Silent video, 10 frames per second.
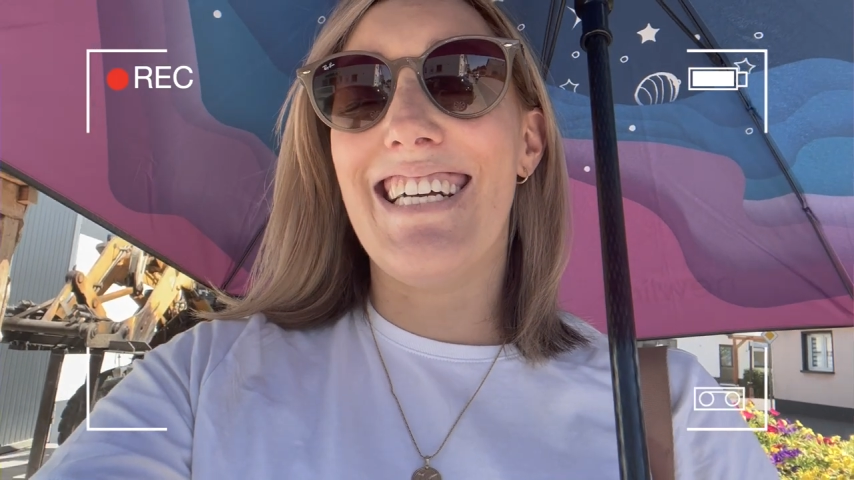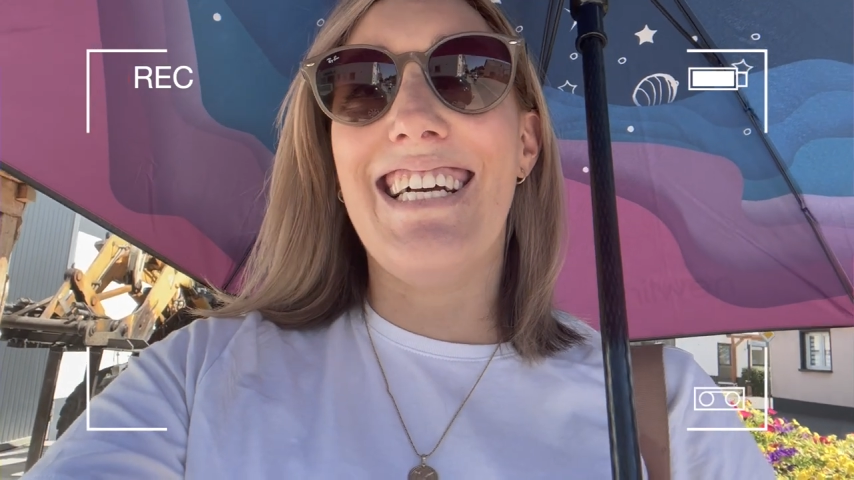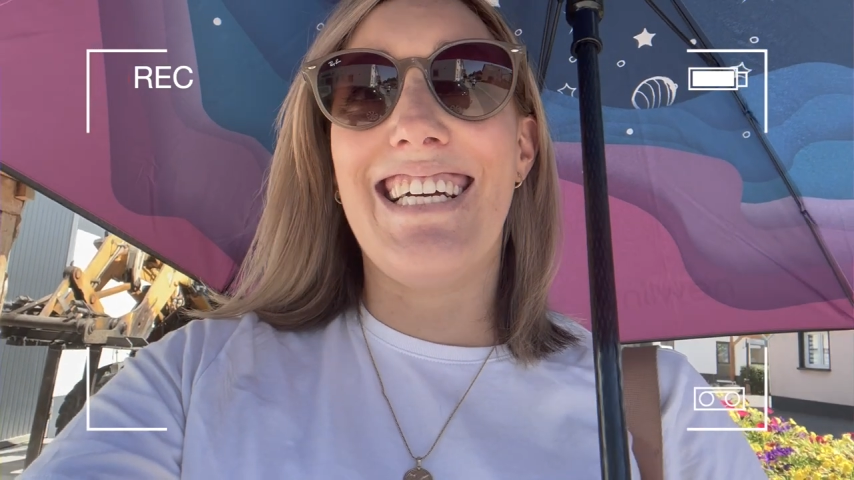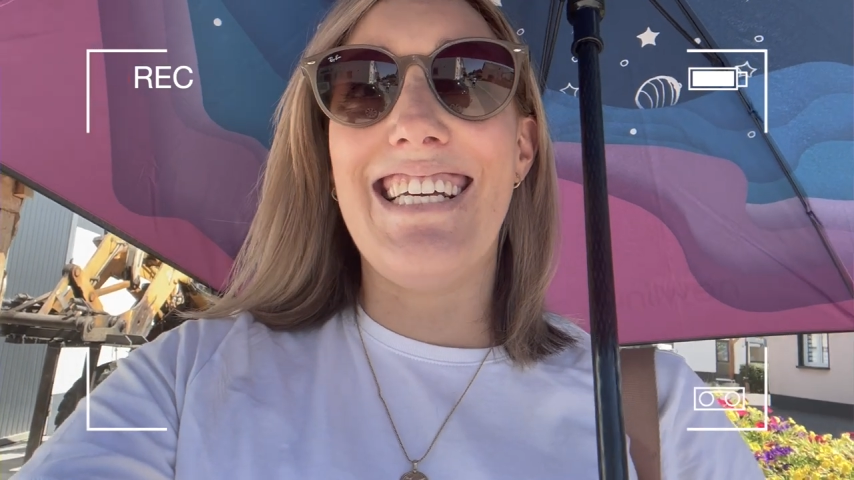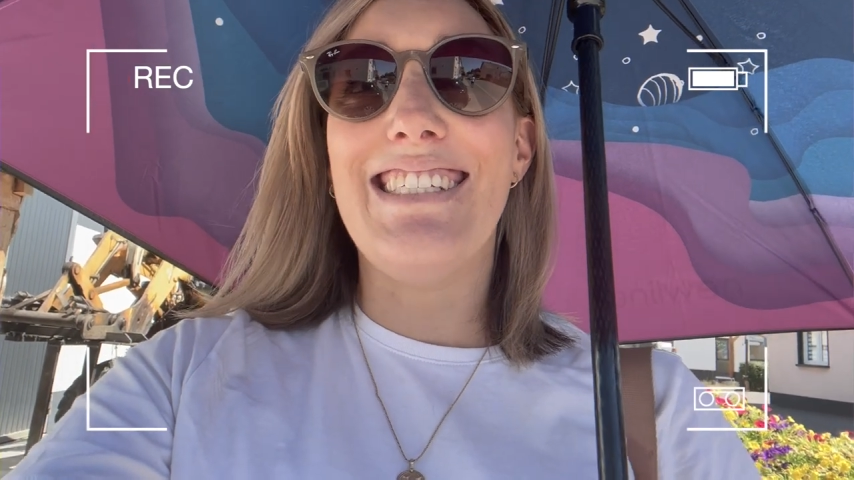
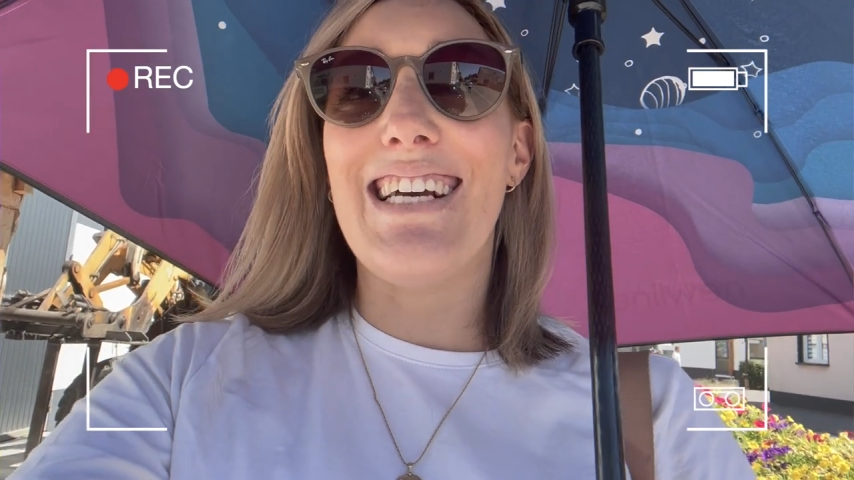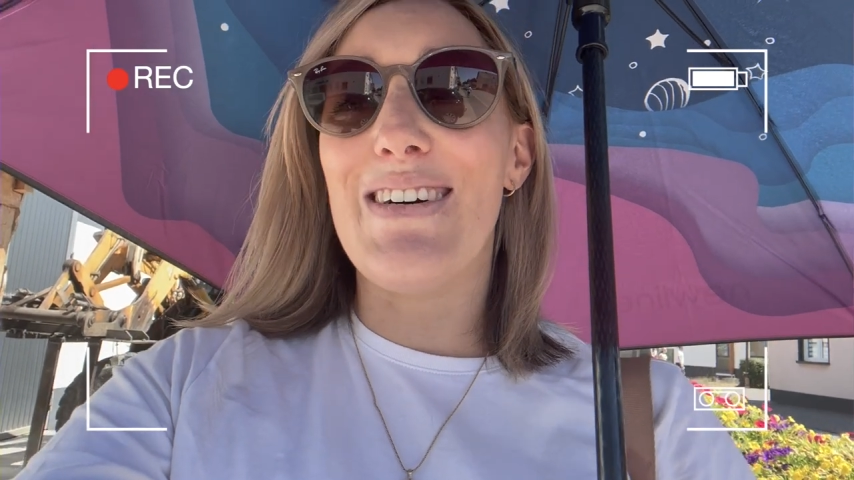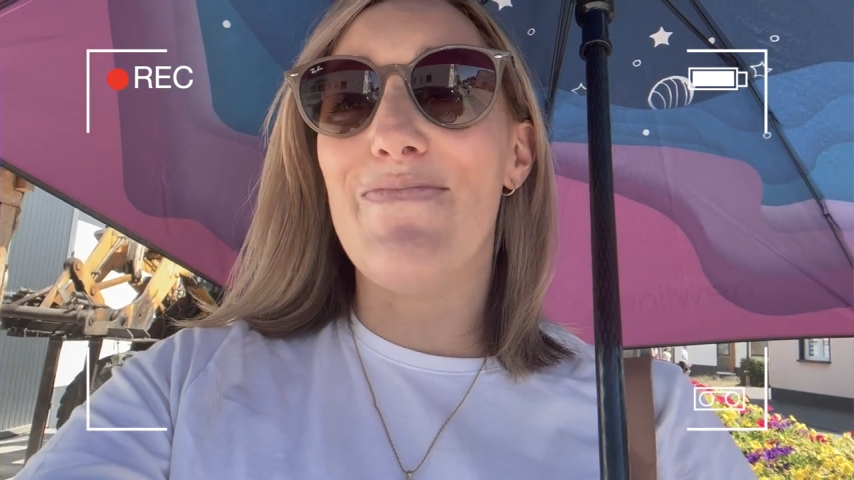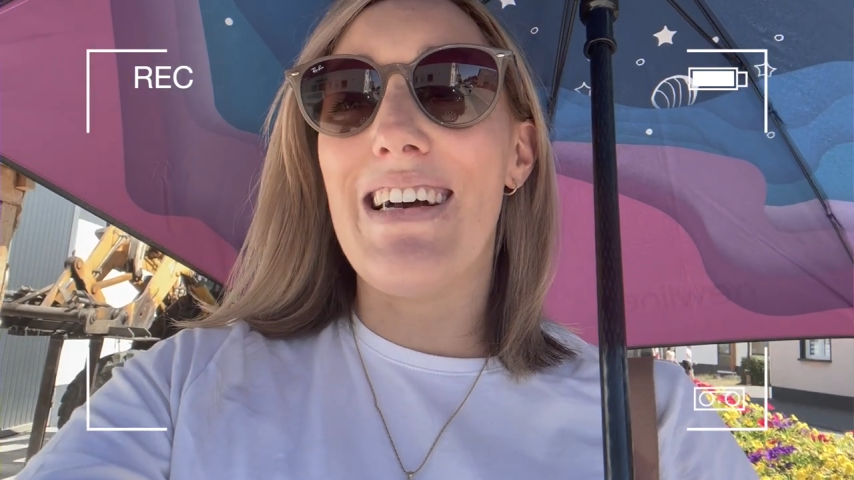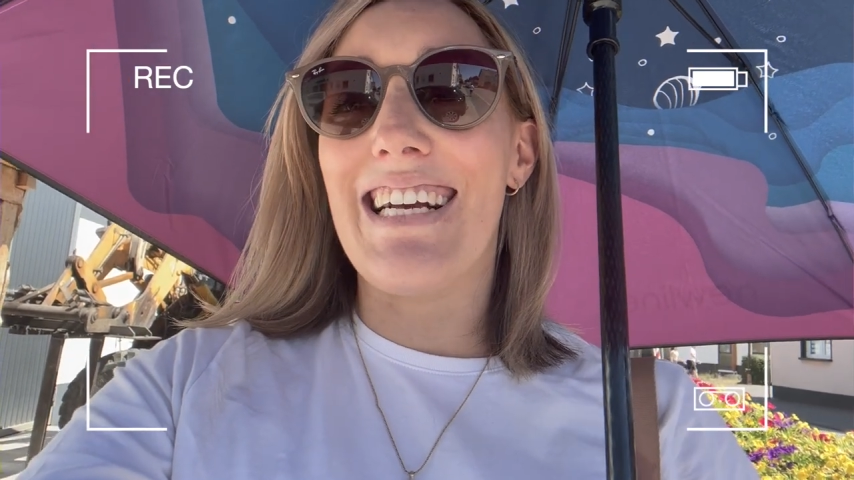he's
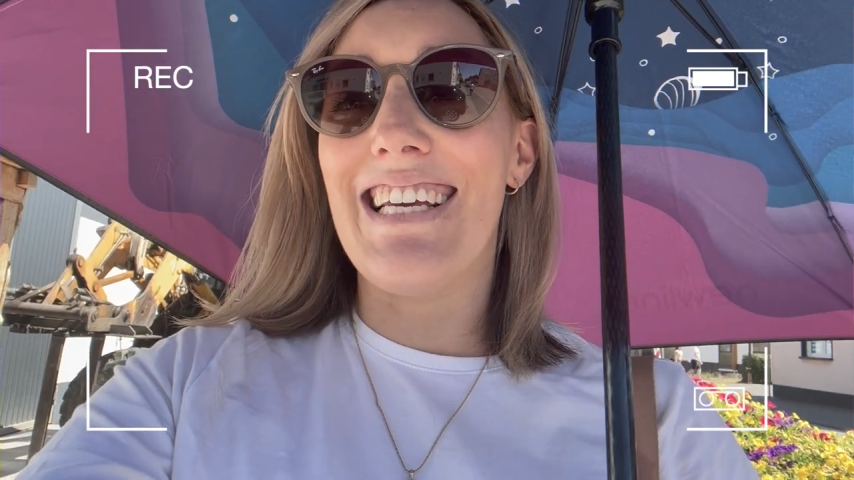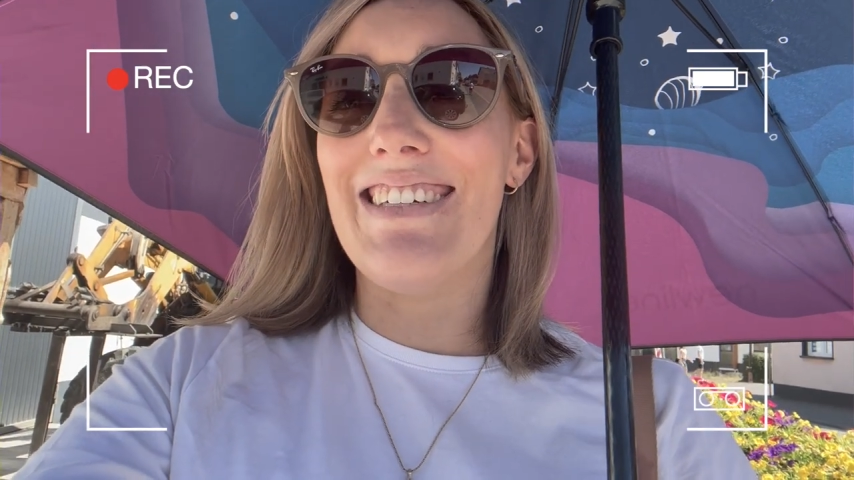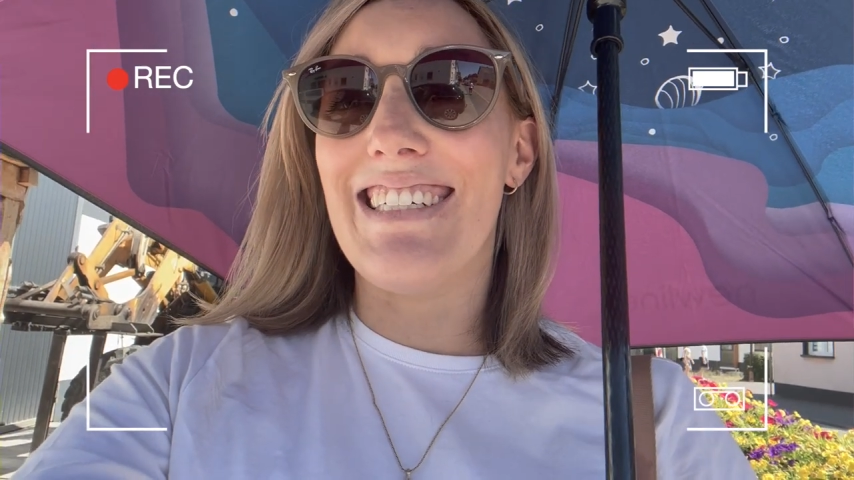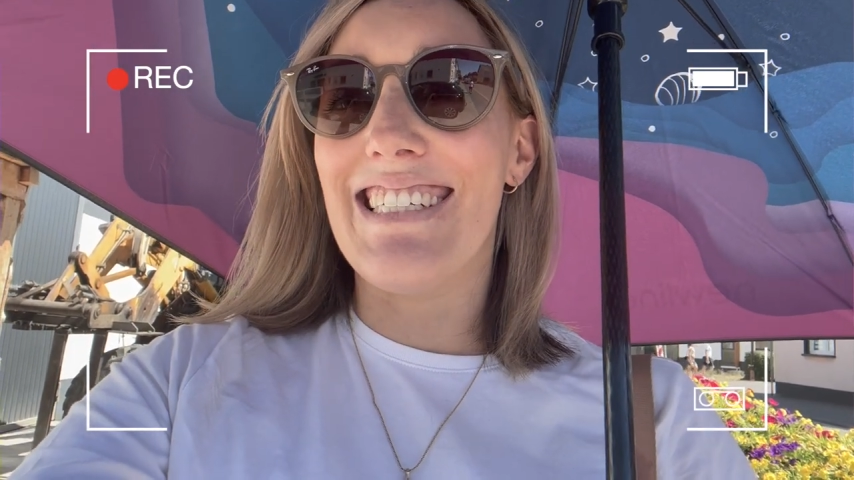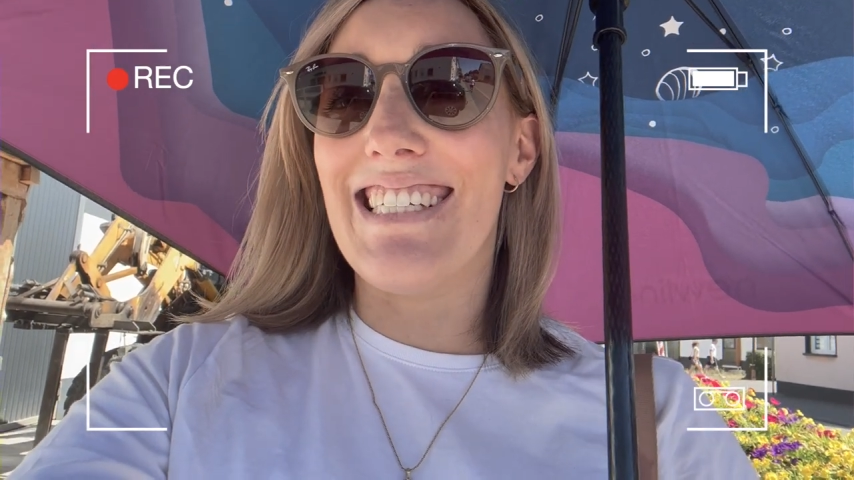come back. Here
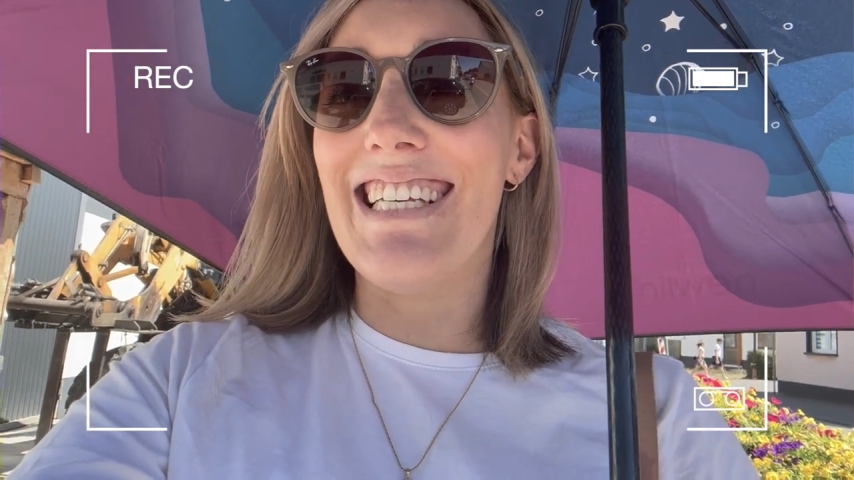he is.